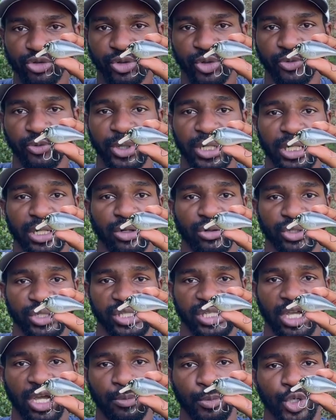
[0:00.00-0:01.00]
You can run it on a
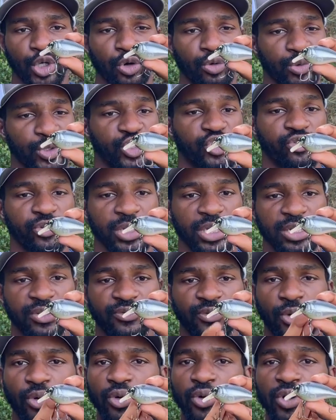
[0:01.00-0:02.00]
stop and go retrieve,
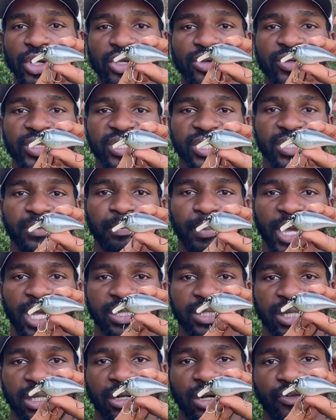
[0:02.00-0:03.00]
or you can just
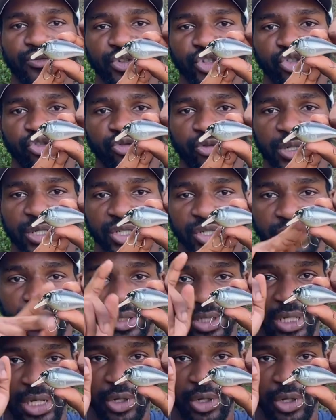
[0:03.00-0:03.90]
bounce it off a structure,